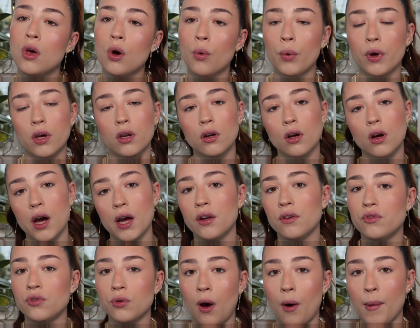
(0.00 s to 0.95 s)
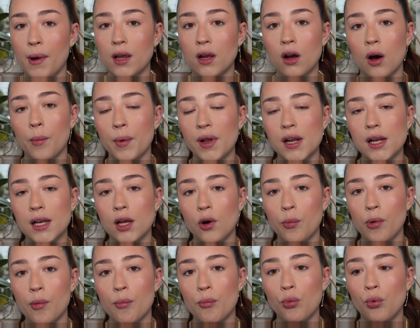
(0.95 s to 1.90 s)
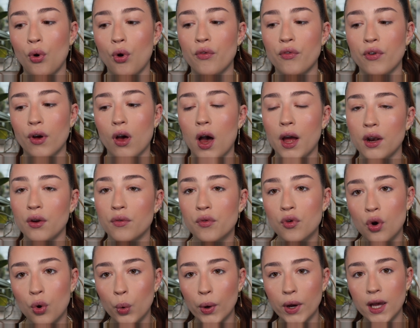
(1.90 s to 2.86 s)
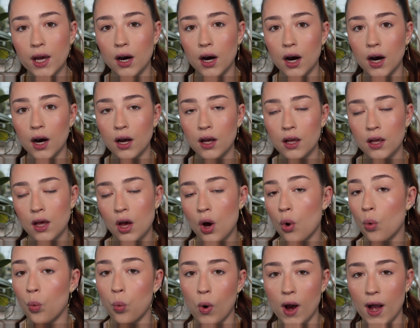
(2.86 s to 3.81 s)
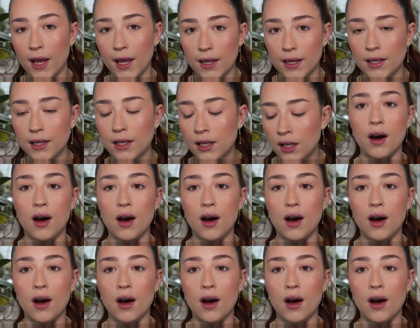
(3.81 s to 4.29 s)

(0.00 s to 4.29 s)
we're going to kind of do our makeup in a little bit more of a kind of quicker way,